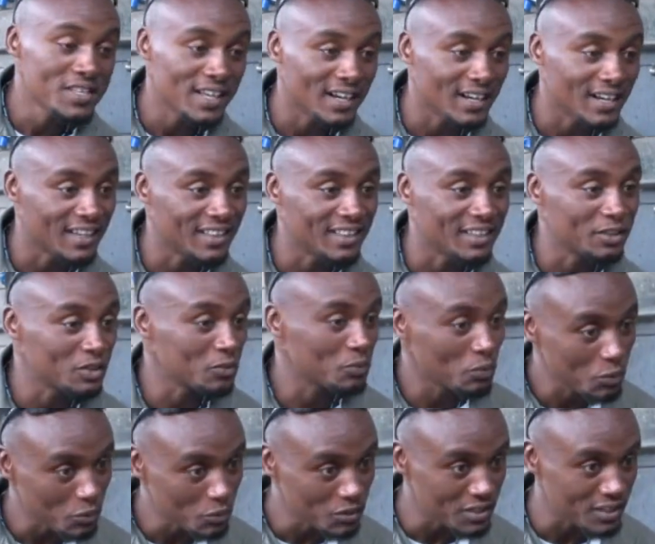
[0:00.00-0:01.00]
these are like the
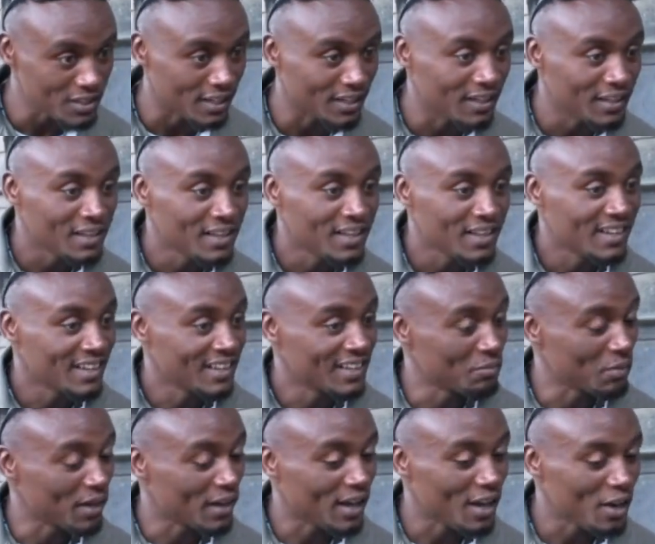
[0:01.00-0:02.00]
spoons that
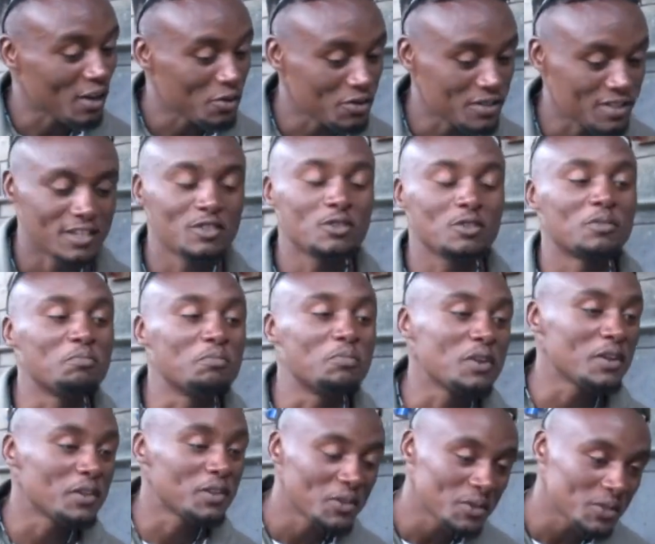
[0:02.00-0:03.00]
in my house. I should
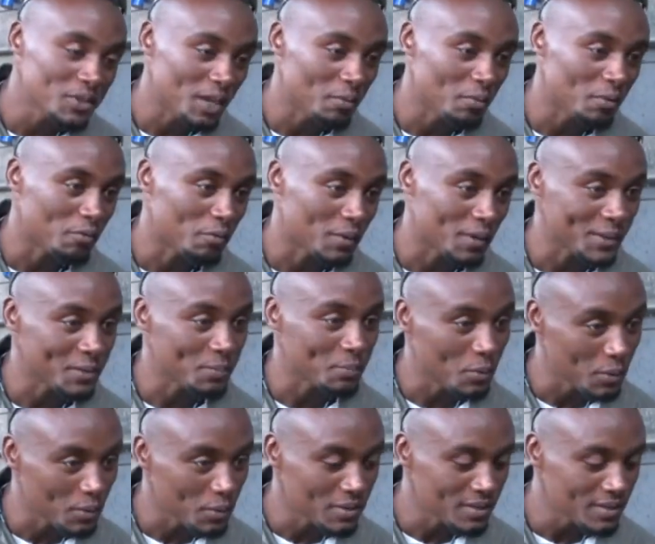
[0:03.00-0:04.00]
bring you some of my
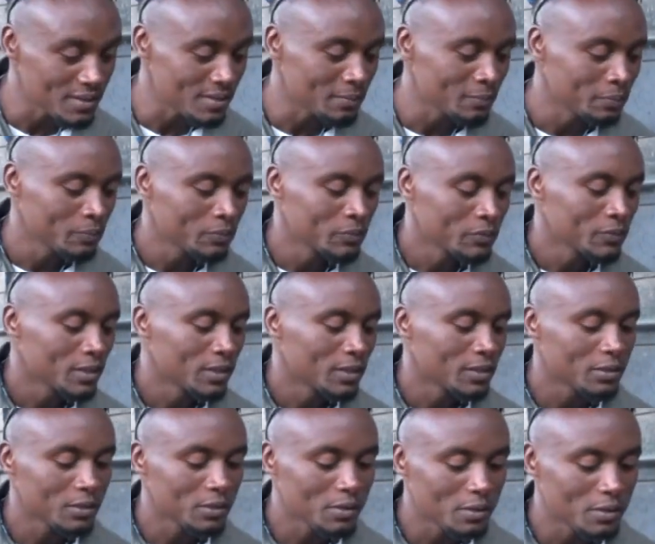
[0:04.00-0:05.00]
spoons.
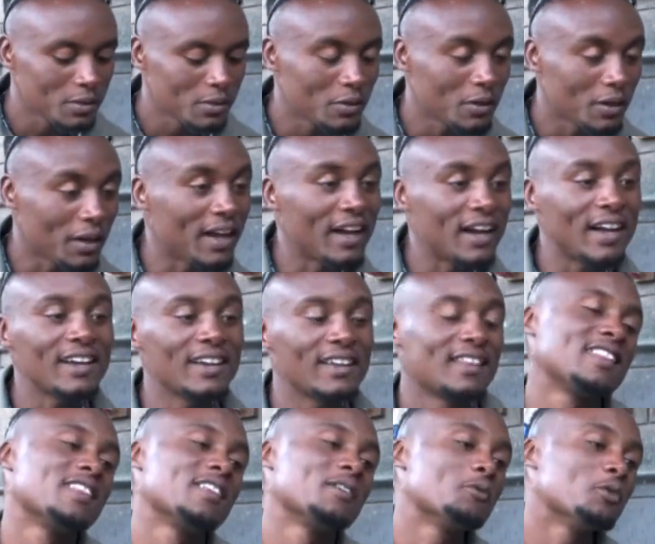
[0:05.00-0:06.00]
So,
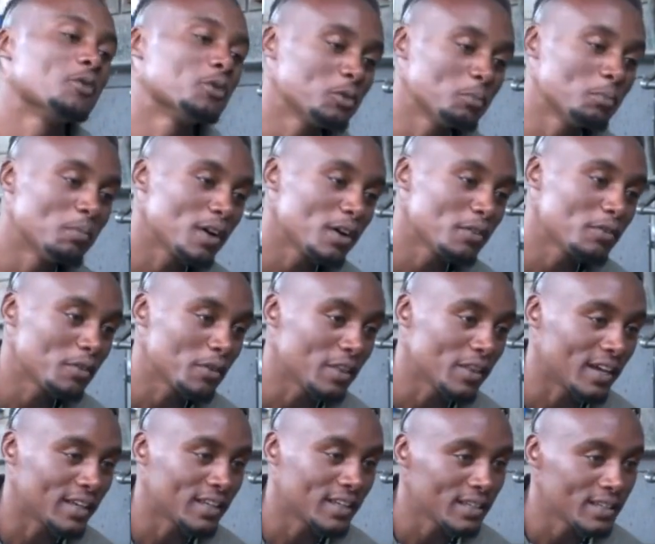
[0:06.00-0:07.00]
and they want to buy for
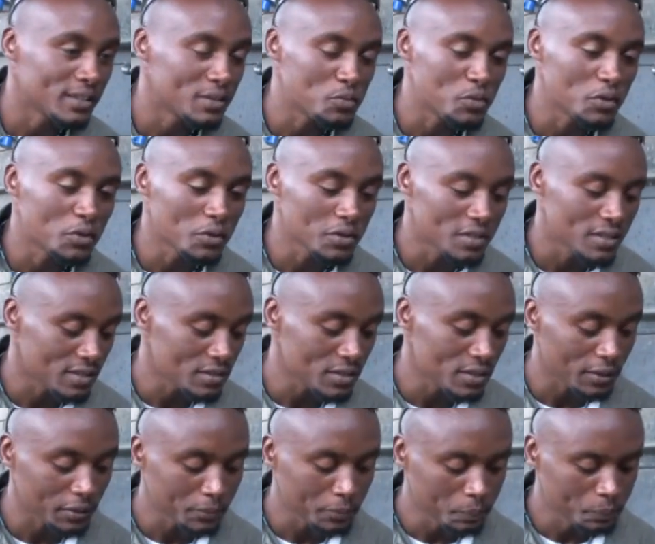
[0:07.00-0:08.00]
their kid because they
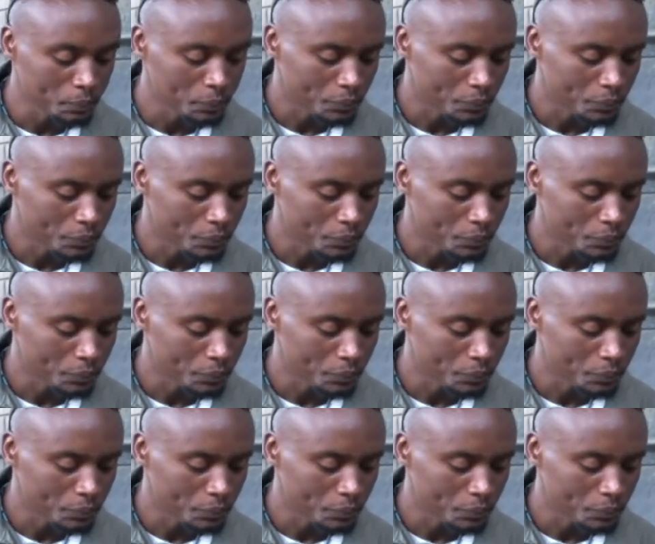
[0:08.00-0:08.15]
say